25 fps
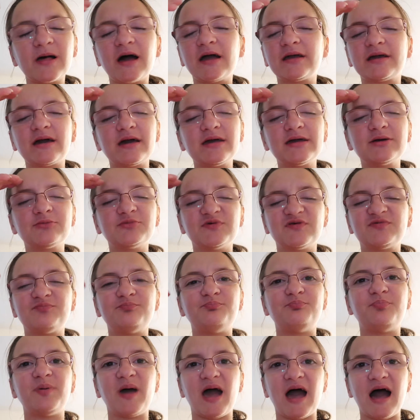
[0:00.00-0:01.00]
Like, it was
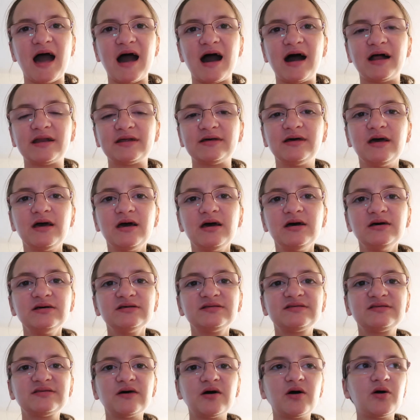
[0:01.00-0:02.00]
bad.
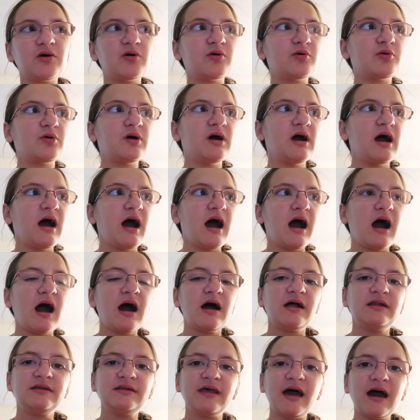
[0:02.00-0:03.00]
So,
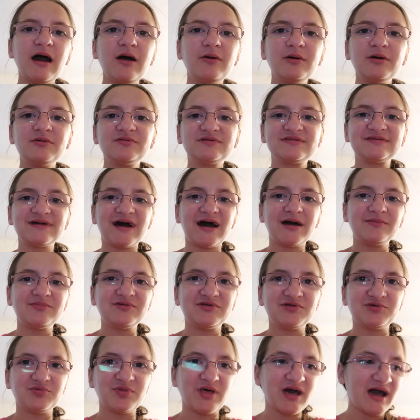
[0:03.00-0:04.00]
now it was time
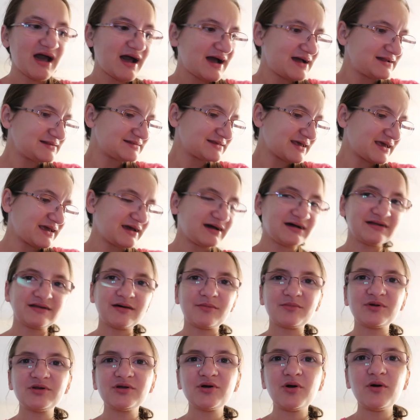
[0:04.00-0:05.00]
to do that. And
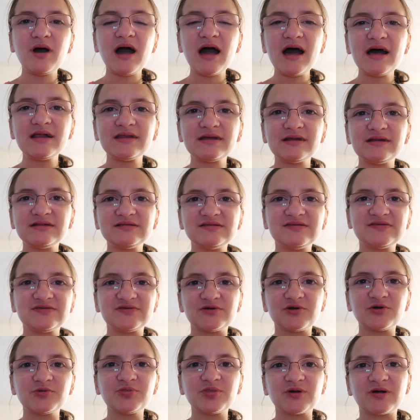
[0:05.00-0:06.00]
I'm gonna go ahead and
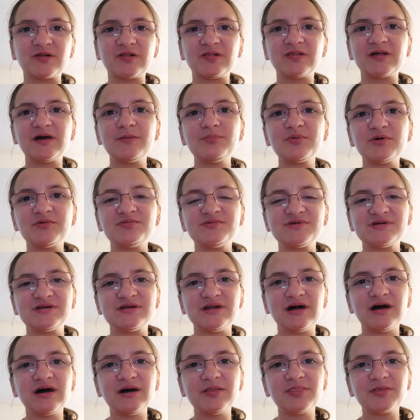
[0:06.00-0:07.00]
insert the clip of
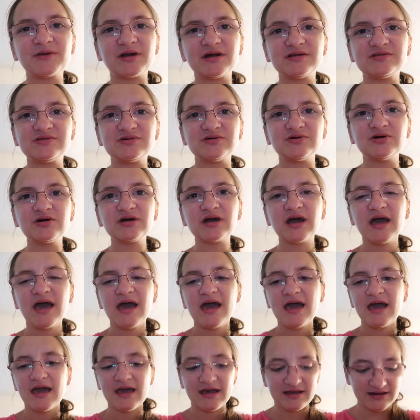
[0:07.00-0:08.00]
Cheetah Hunt that I took.
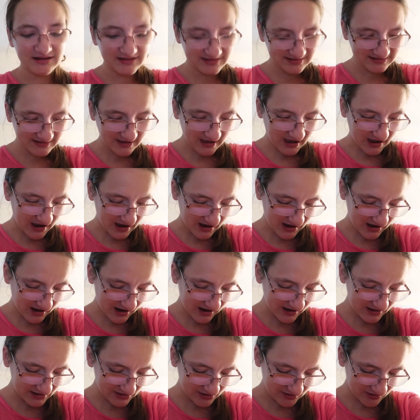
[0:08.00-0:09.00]
It is,
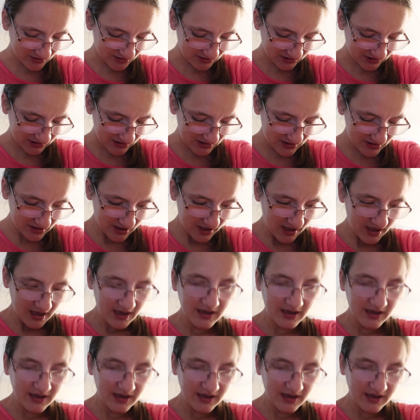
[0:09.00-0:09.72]
hi Yachty.